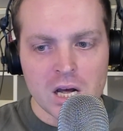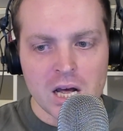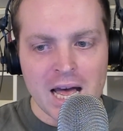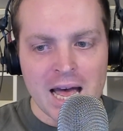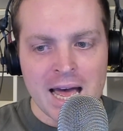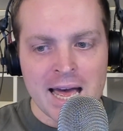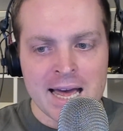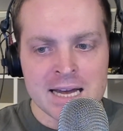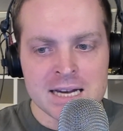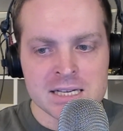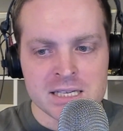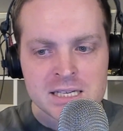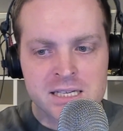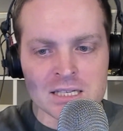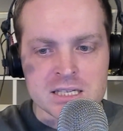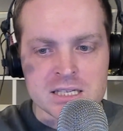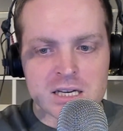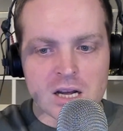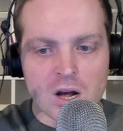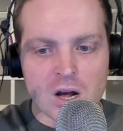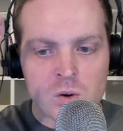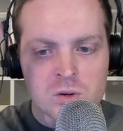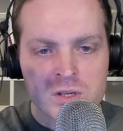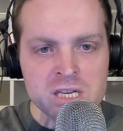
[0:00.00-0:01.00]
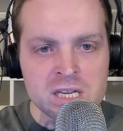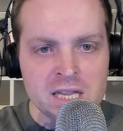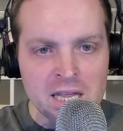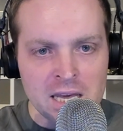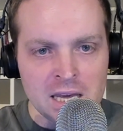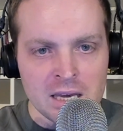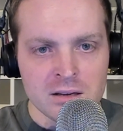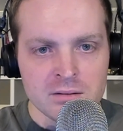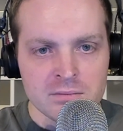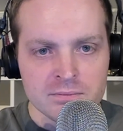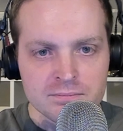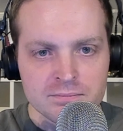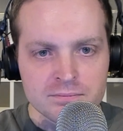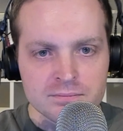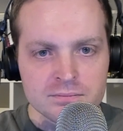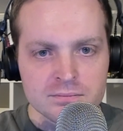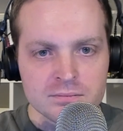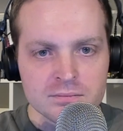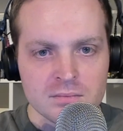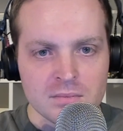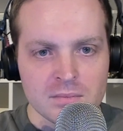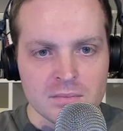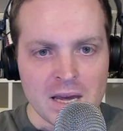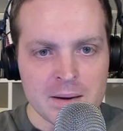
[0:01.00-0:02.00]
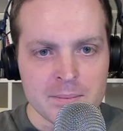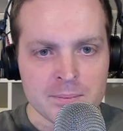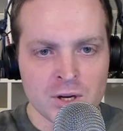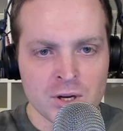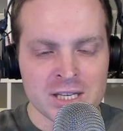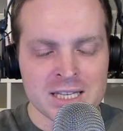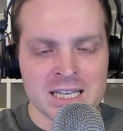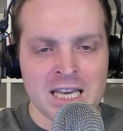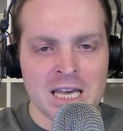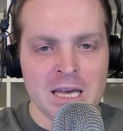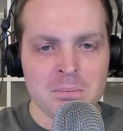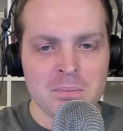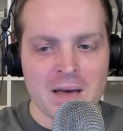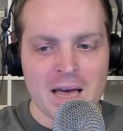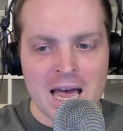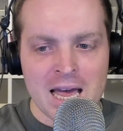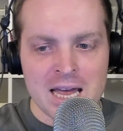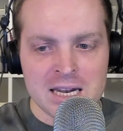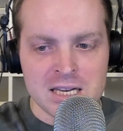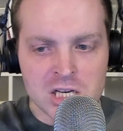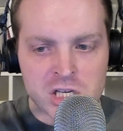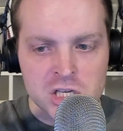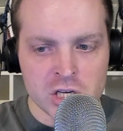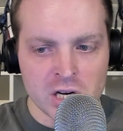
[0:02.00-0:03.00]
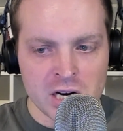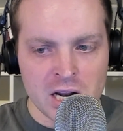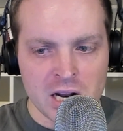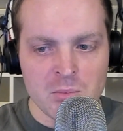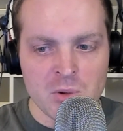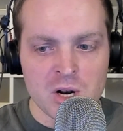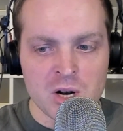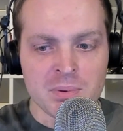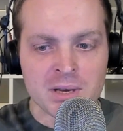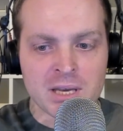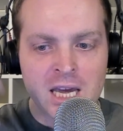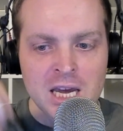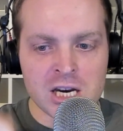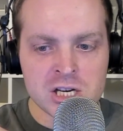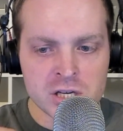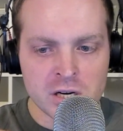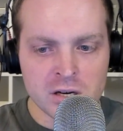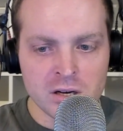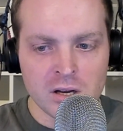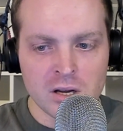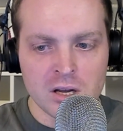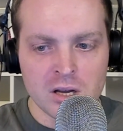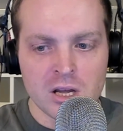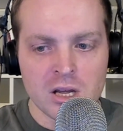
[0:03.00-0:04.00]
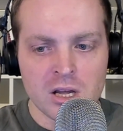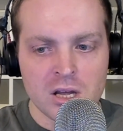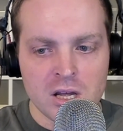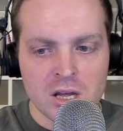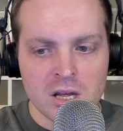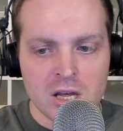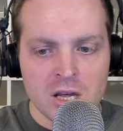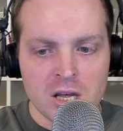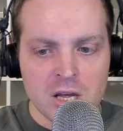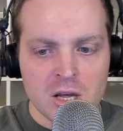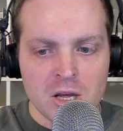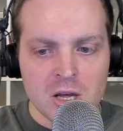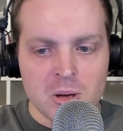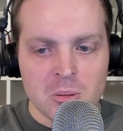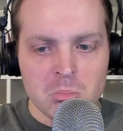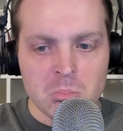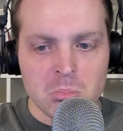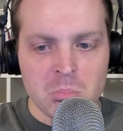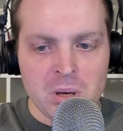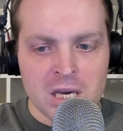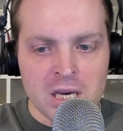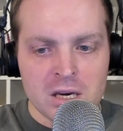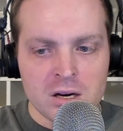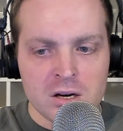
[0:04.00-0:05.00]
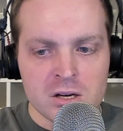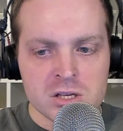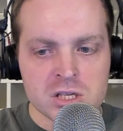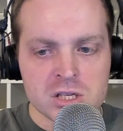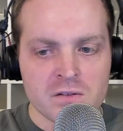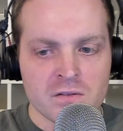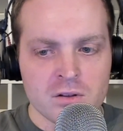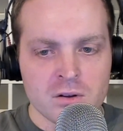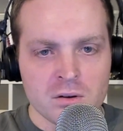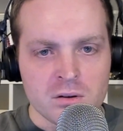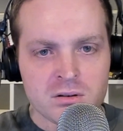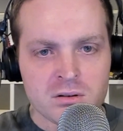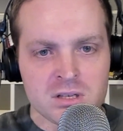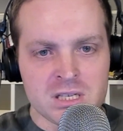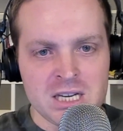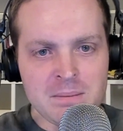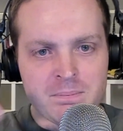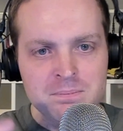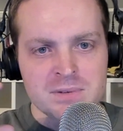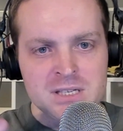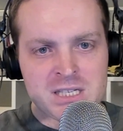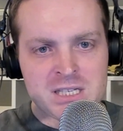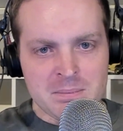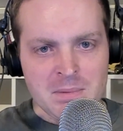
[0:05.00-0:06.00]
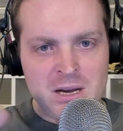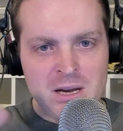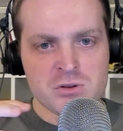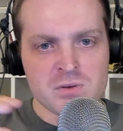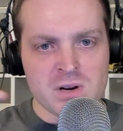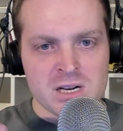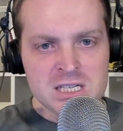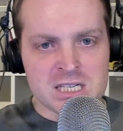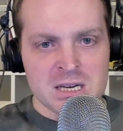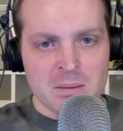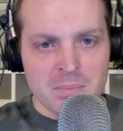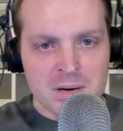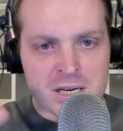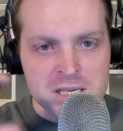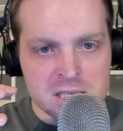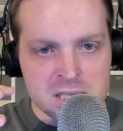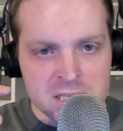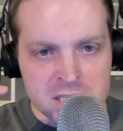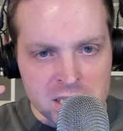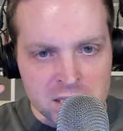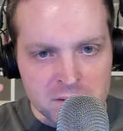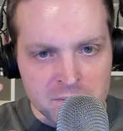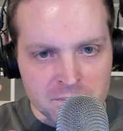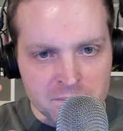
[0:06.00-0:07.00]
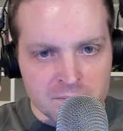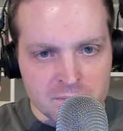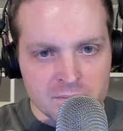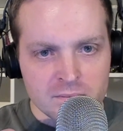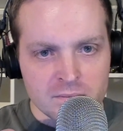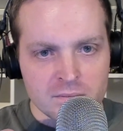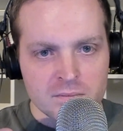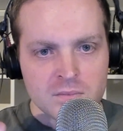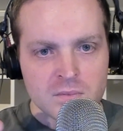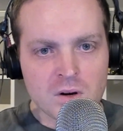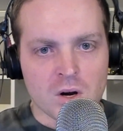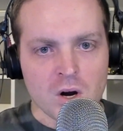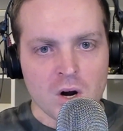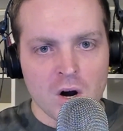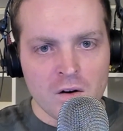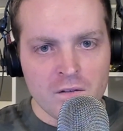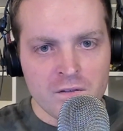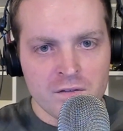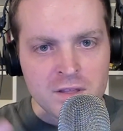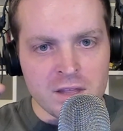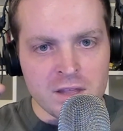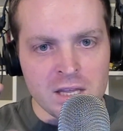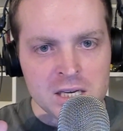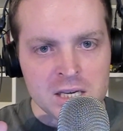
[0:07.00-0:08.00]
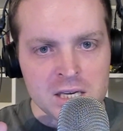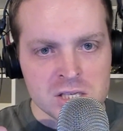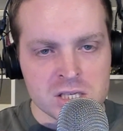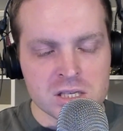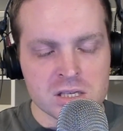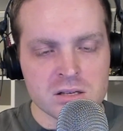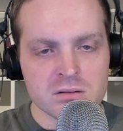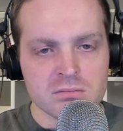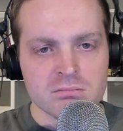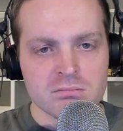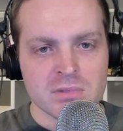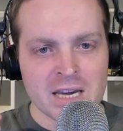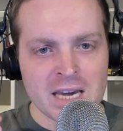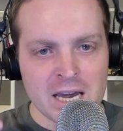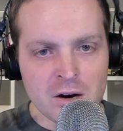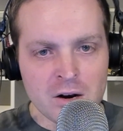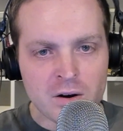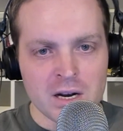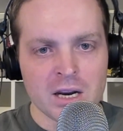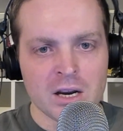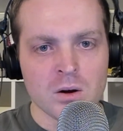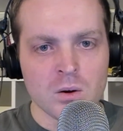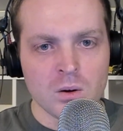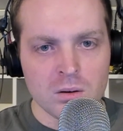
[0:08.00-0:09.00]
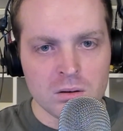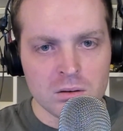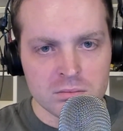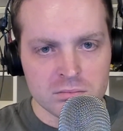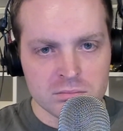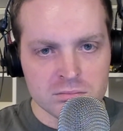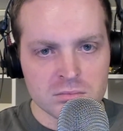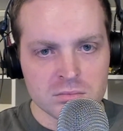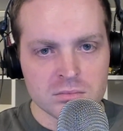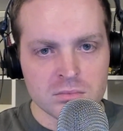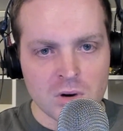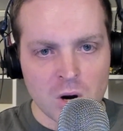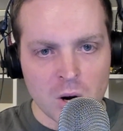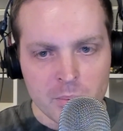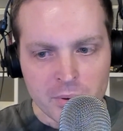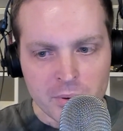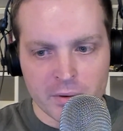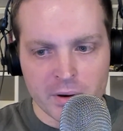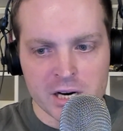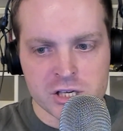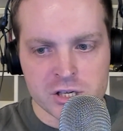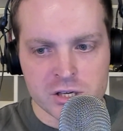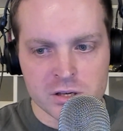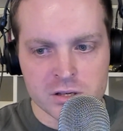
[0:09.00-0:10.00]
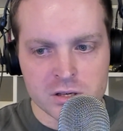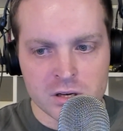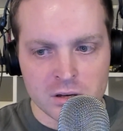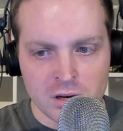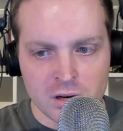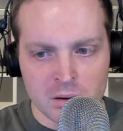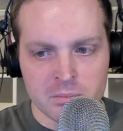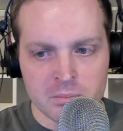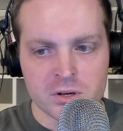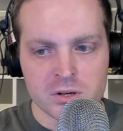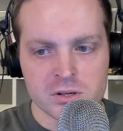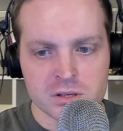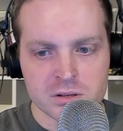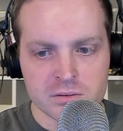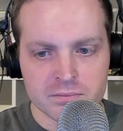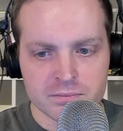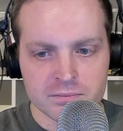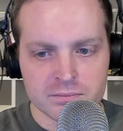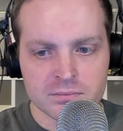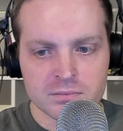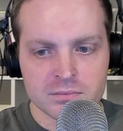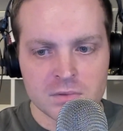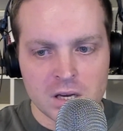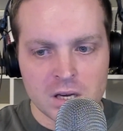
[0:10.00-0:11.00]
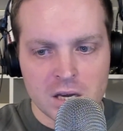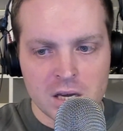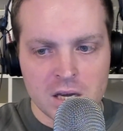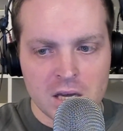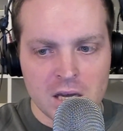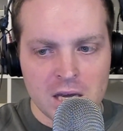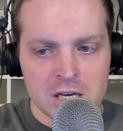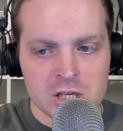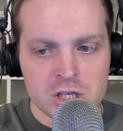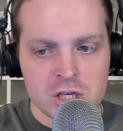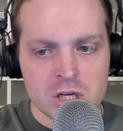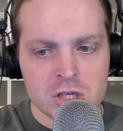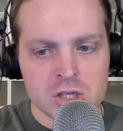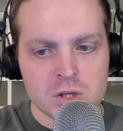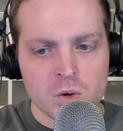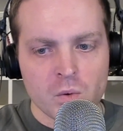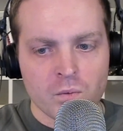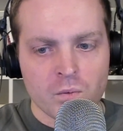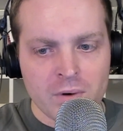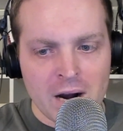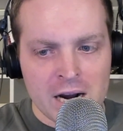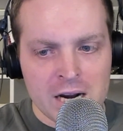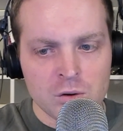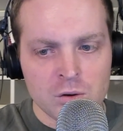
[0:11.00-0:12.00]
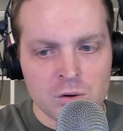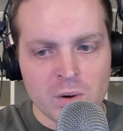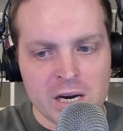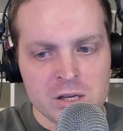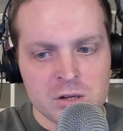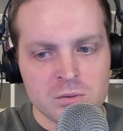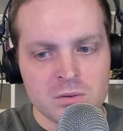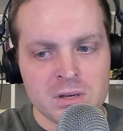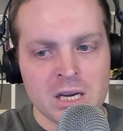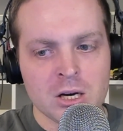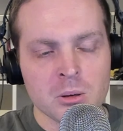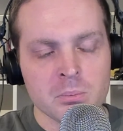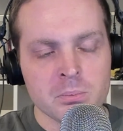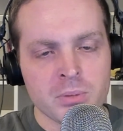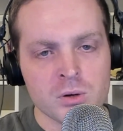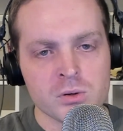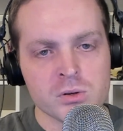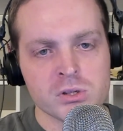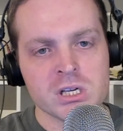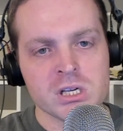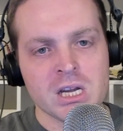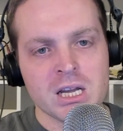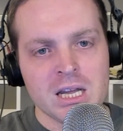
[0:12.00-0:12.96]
as its own thing, but keep addition and multiplication because of the deep symmetry and simplicity of these canonical operations on numbers. It's just the right way to decompose